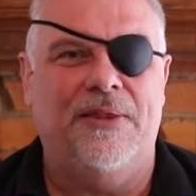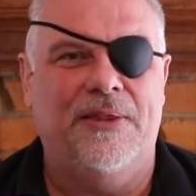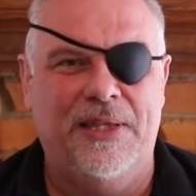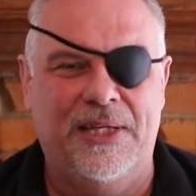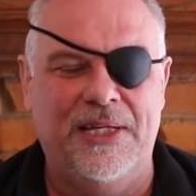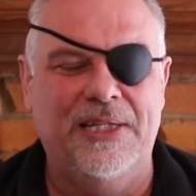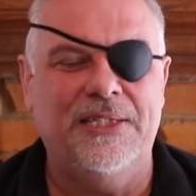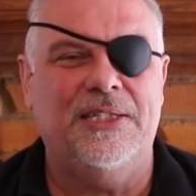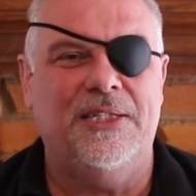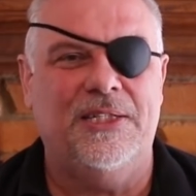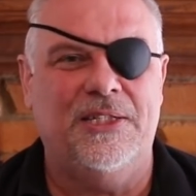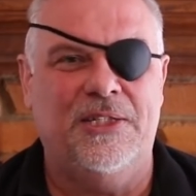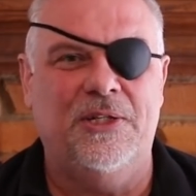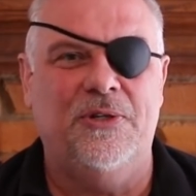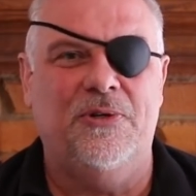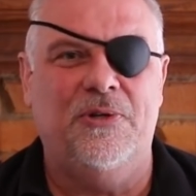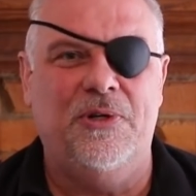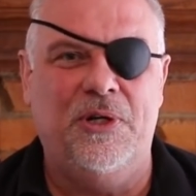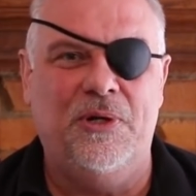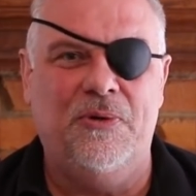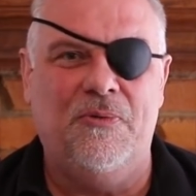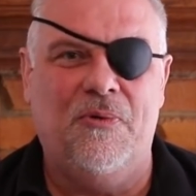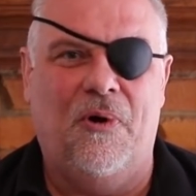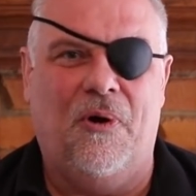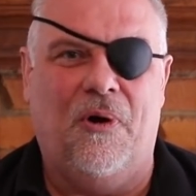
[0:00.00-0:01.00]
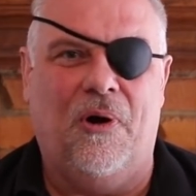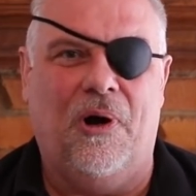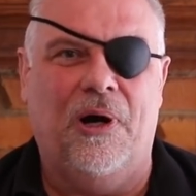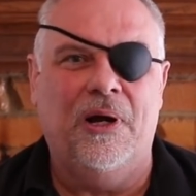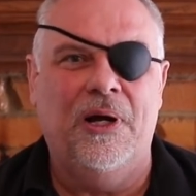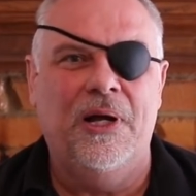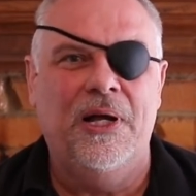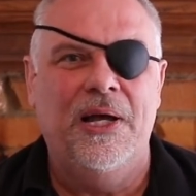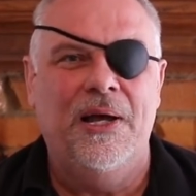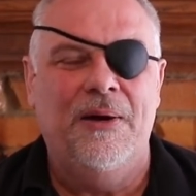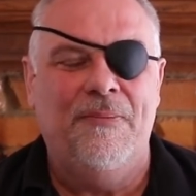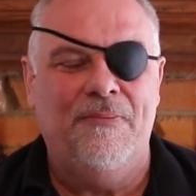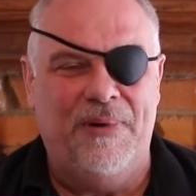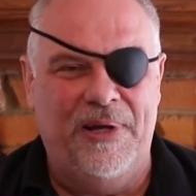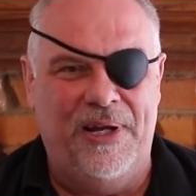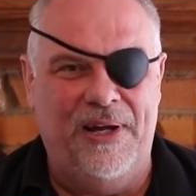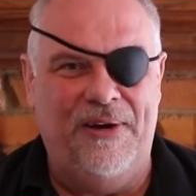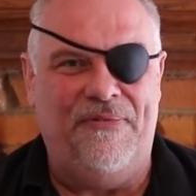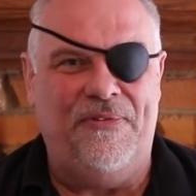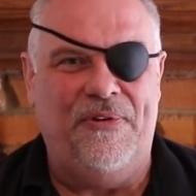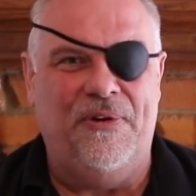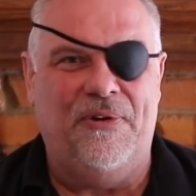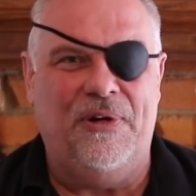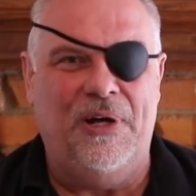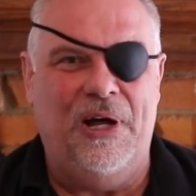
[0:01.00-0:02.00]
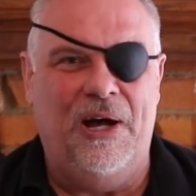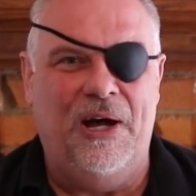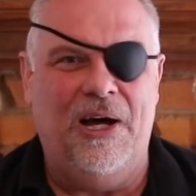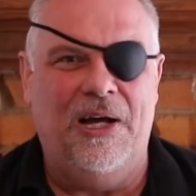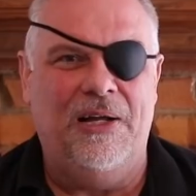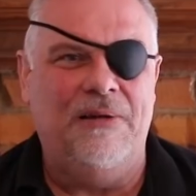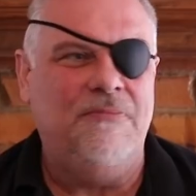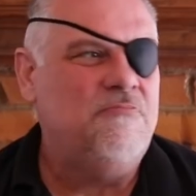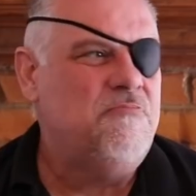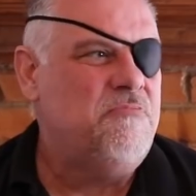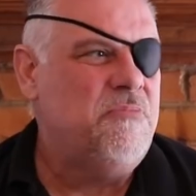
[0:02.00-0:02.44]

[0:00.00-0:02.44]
This is who you are. But if you're not,